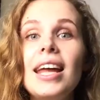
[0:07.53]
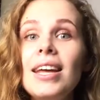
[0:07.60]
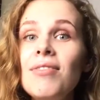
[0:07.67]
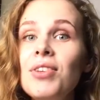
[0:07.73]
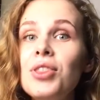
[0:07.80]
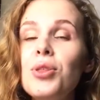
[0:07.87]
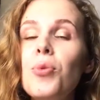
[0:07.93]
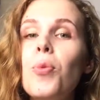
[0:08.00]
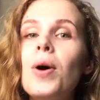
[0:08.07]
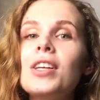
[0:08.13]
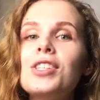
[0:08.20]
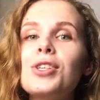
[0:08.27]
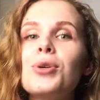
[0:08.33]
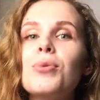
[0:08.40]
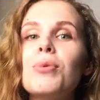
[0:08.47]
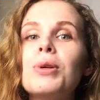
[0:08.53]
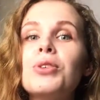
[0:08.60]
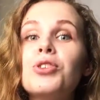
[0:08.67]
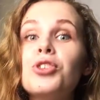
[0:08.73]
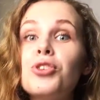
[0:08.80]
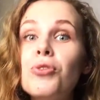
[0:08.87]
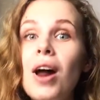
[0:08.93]
Even the ones who will
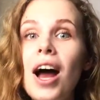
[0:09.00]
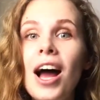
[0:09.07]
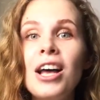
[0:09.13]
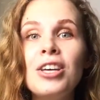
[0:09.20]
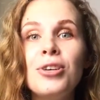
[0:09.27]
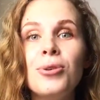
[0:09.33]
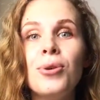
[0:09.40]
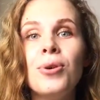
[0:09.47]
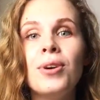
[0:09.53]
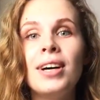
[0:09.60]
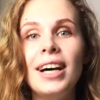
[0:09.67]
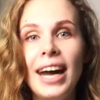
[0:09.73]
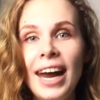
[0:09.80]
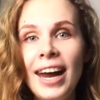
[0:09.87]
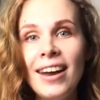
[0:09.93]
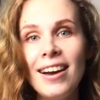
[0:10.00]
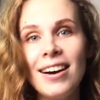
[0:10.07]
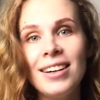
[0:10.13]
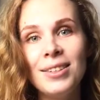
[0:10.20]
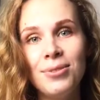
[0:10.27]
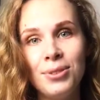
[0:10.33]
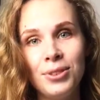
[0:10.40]
try your
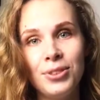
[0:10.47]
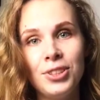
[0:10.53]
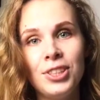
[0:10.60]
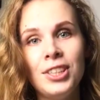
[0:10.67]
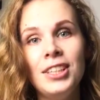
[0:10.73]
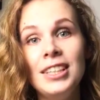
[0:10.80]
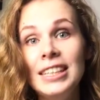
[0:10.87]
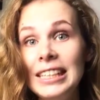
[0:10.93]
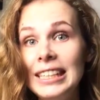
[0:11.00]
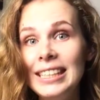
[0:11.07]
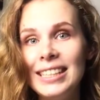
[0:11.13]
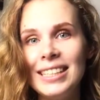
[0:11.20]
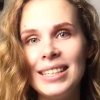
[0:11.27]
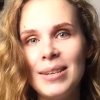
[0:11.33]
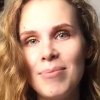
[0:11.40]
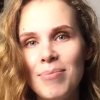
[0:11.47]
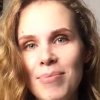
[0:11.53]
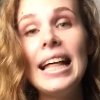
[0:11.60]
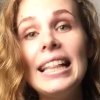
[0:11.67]
AR filter need some.